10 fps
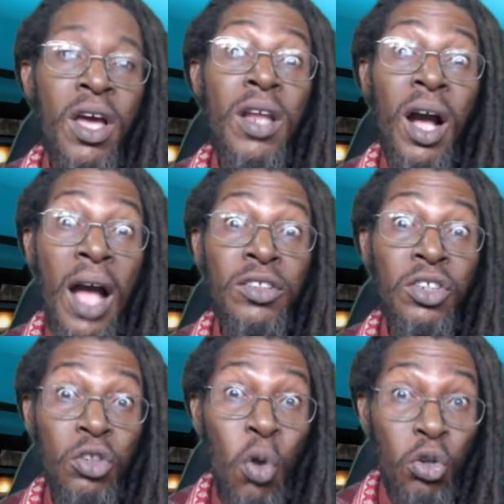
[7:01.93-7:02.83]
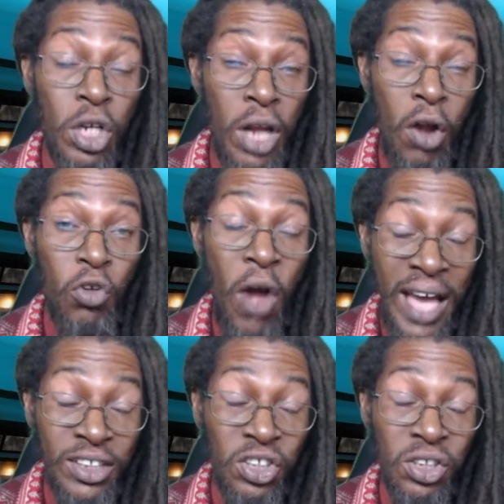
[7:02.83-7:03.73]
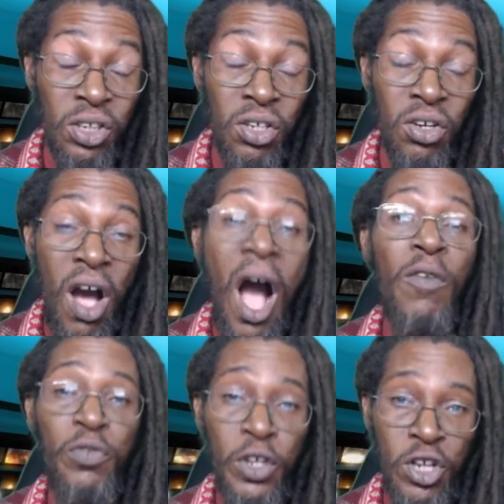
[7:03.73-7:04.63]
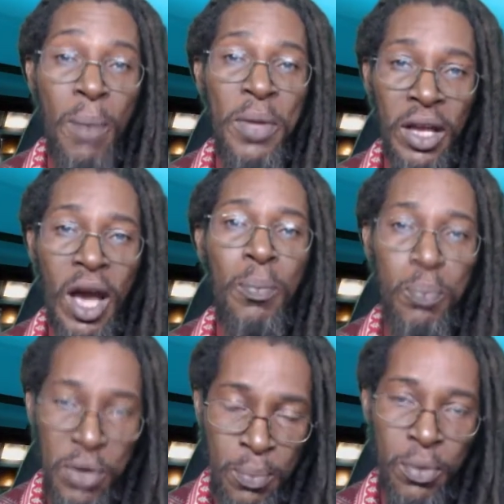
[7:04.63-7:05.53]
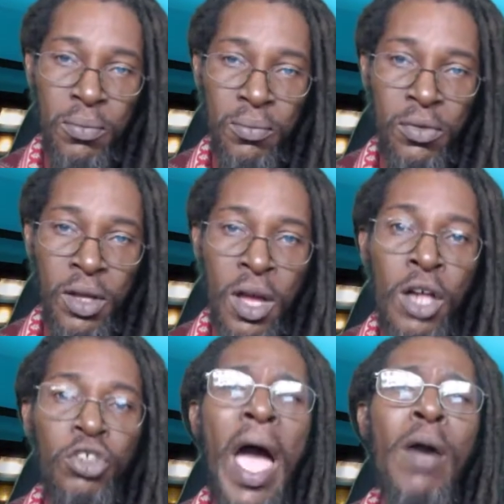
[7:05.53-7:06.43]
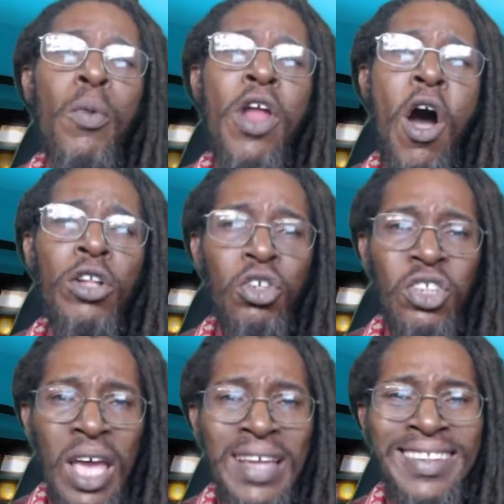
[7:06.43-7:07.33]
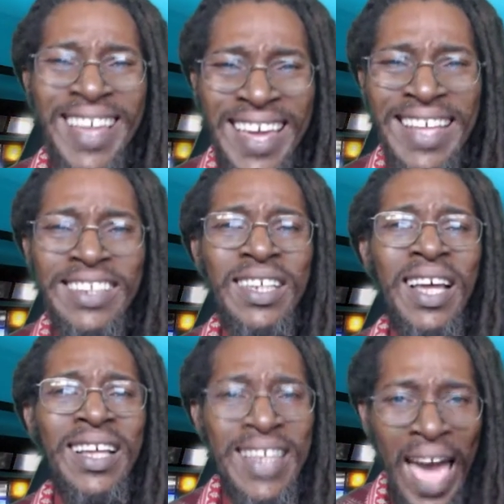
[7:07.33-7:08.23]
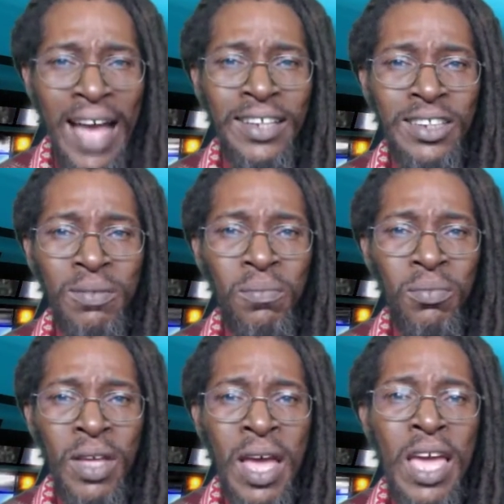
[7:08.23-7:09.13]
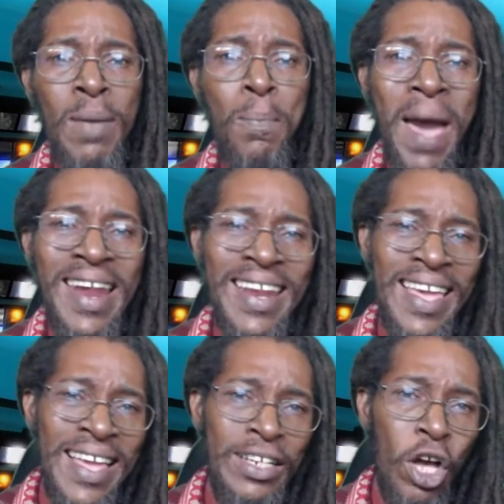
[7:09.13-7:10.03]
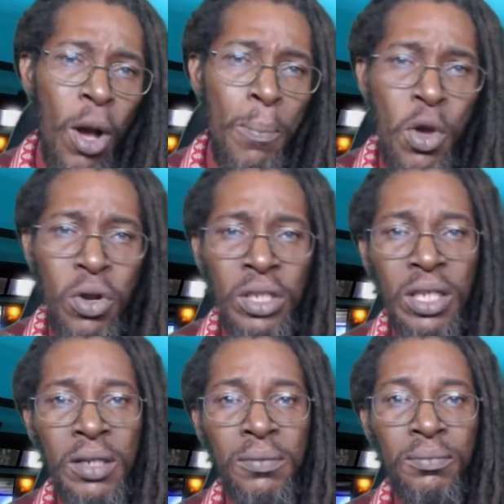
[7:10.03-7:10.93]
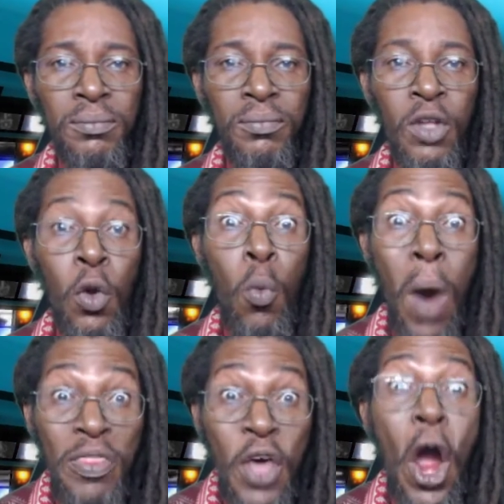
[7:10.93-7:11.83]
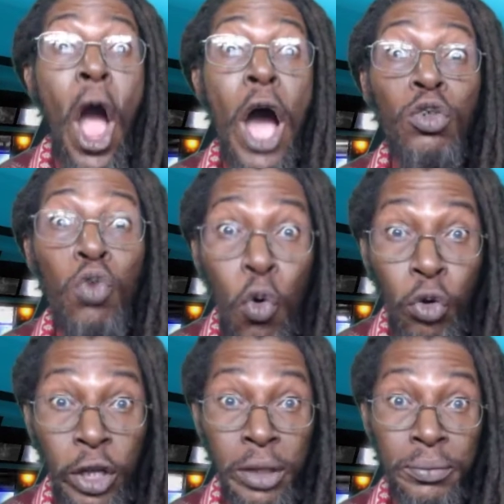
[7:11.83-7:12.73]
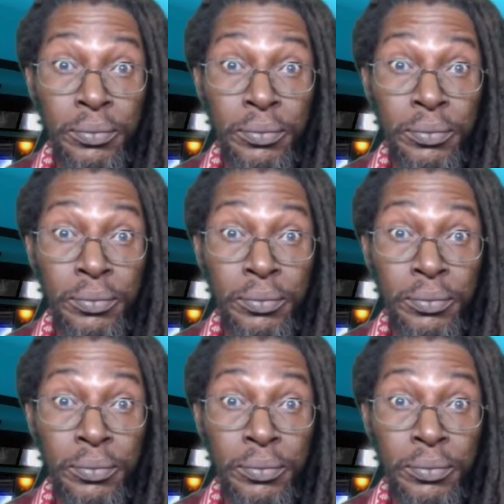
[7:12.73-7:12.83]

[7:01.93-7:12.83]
the constitutional rights of the Jamaican people. Chang went on to say these gangs embedded in the community, whether unruly